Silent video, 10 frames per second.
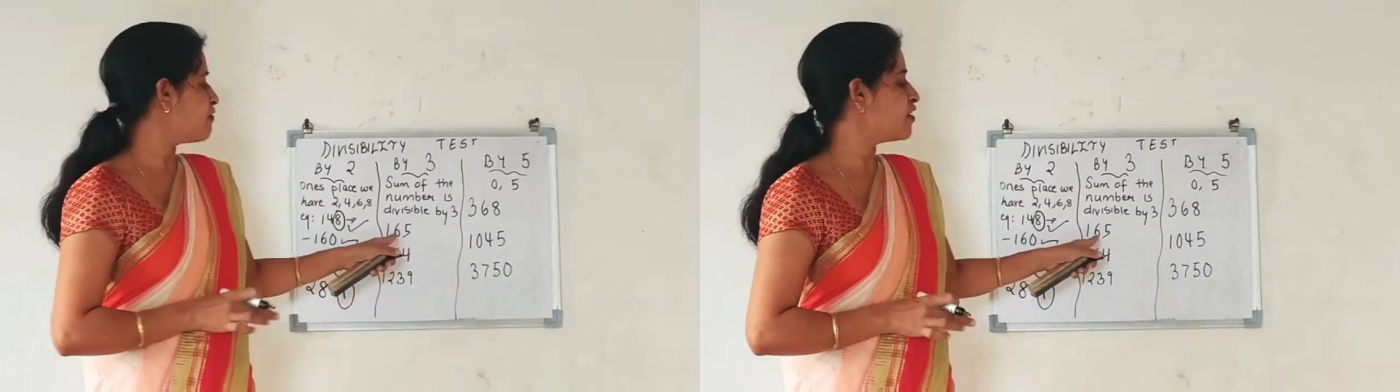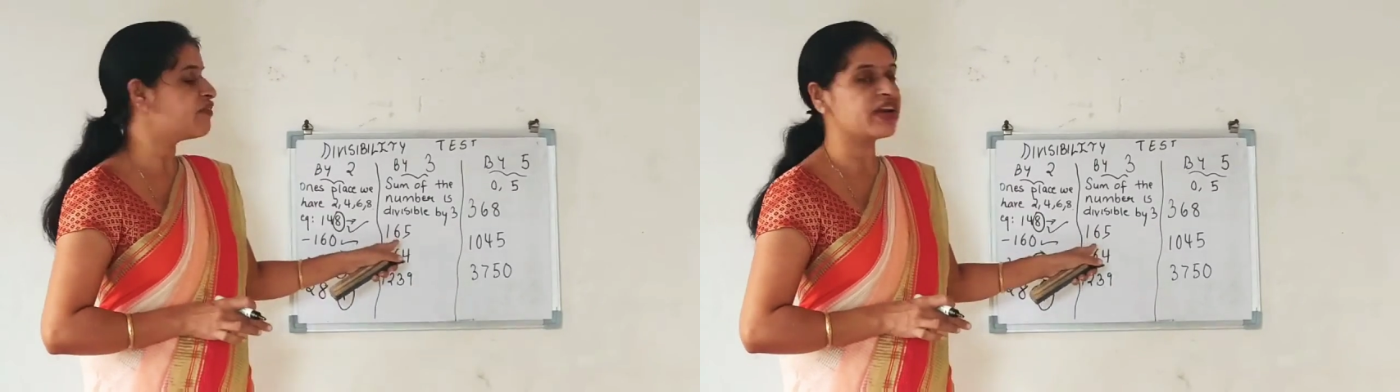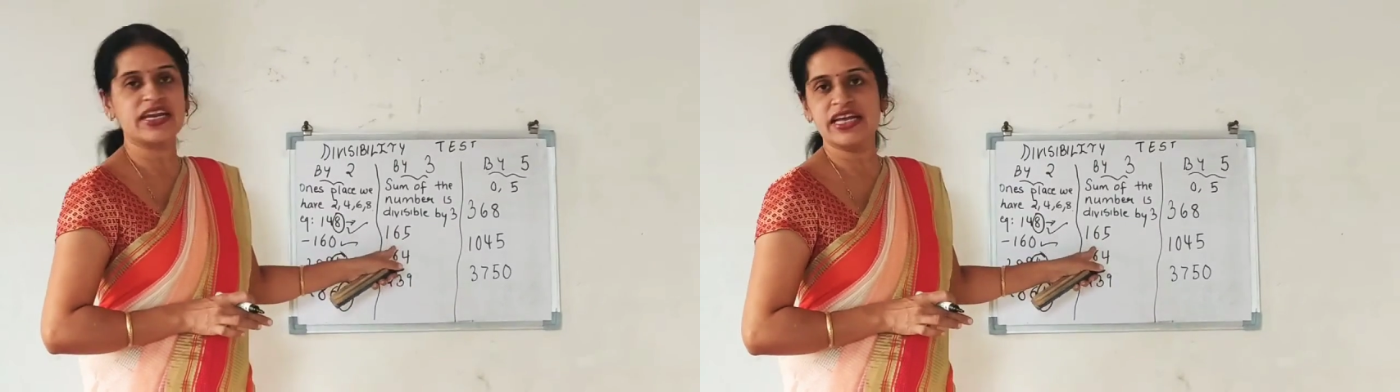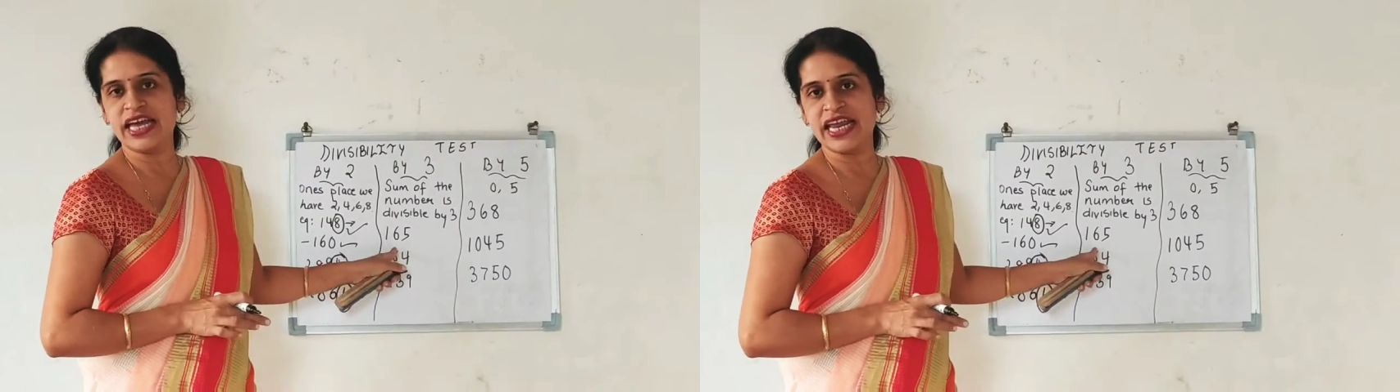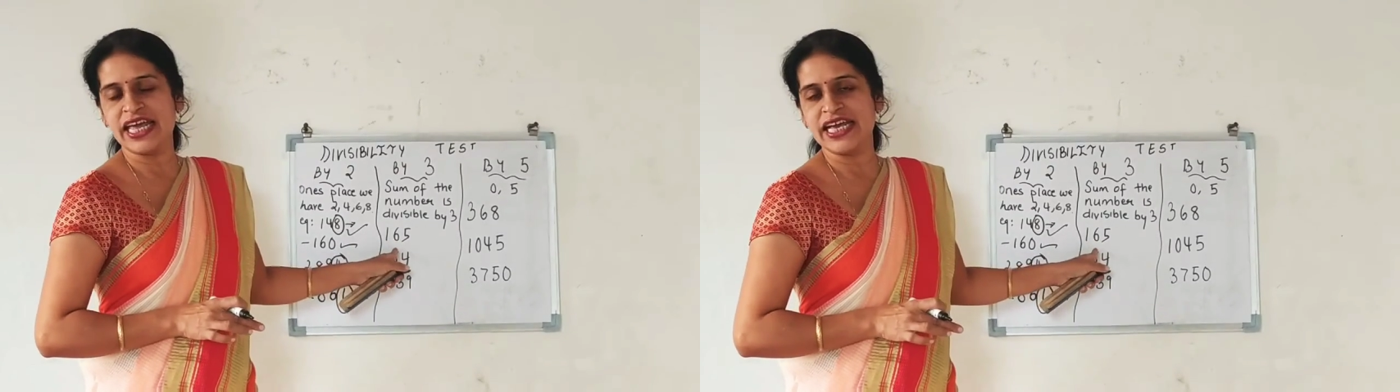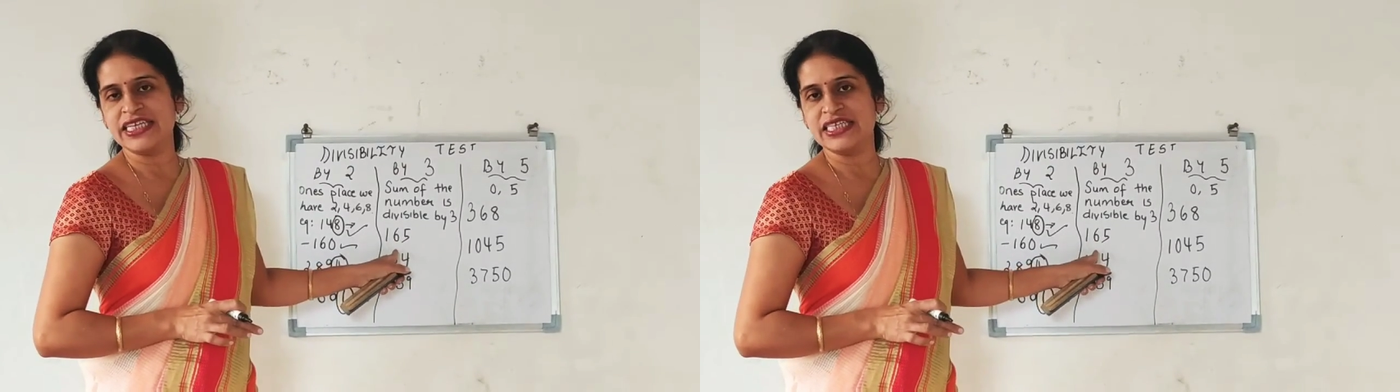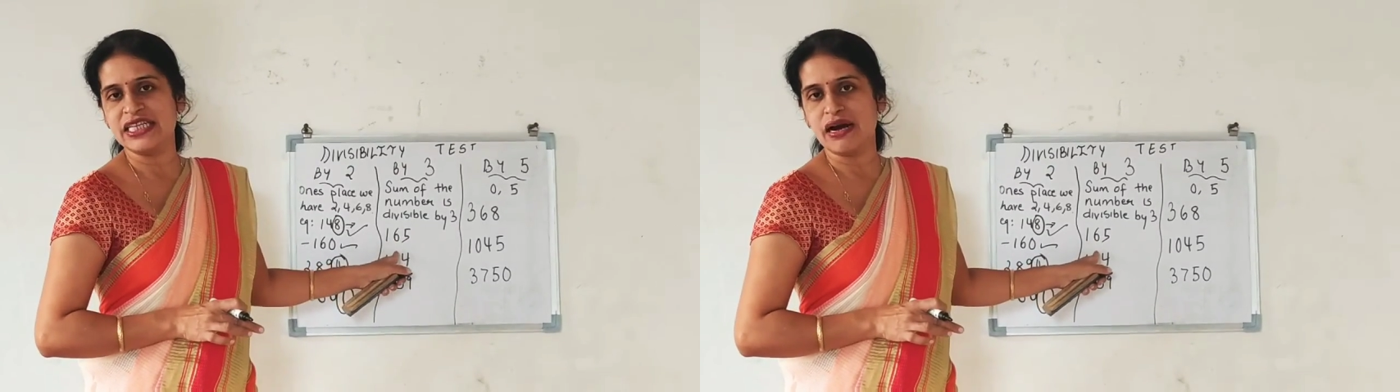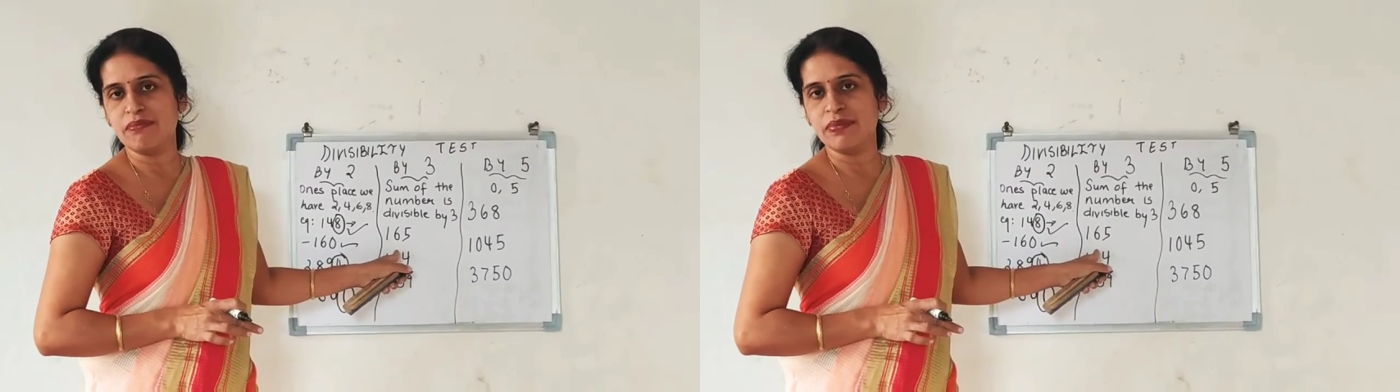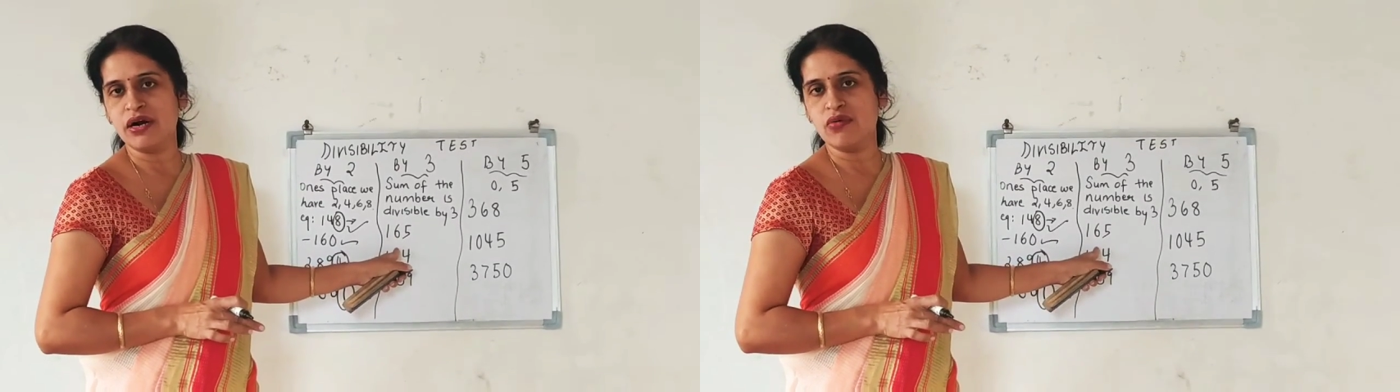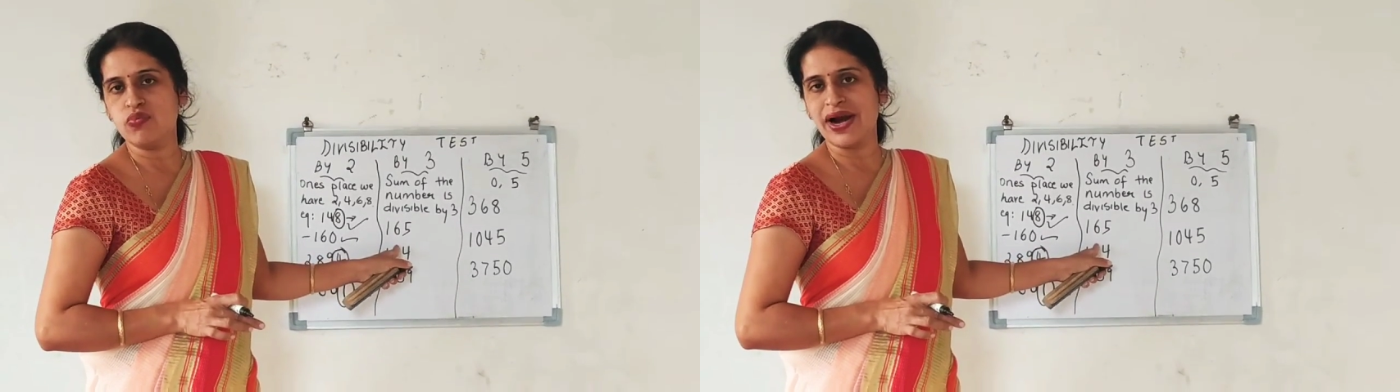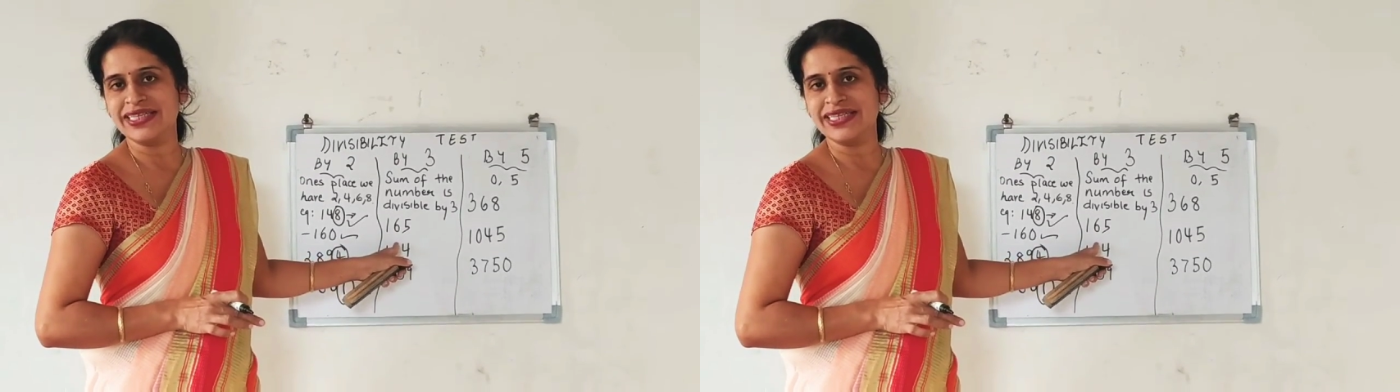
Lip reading: have written a number